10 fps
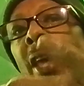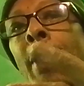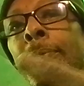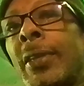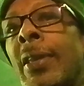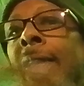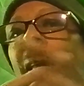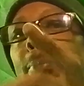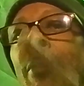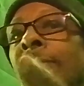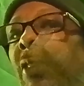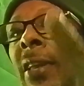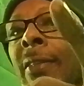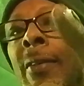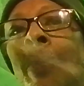this is happening. That
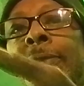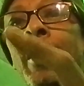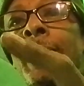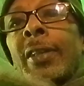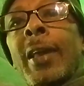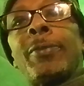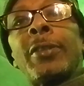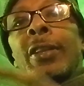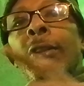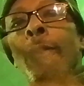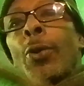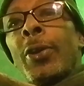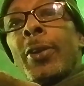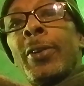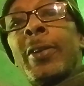means that they're going to have to get a
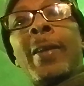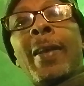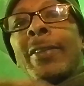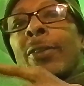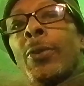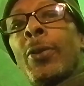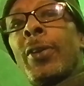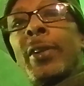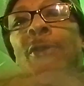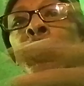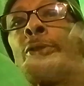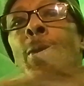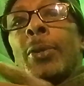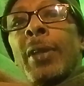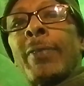lawyer, and
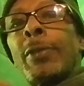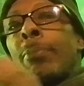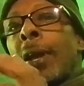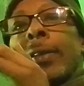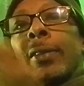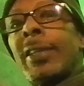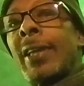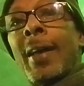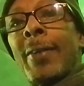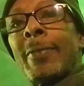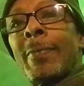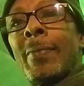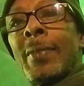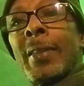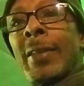YouTube are going to have to battle it
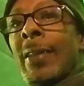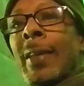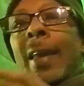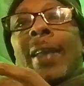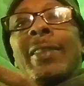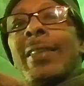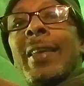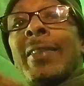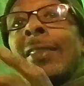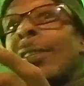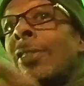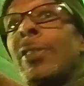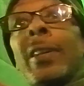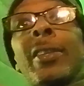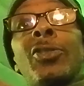out. And
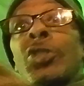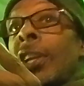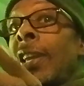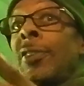this is going to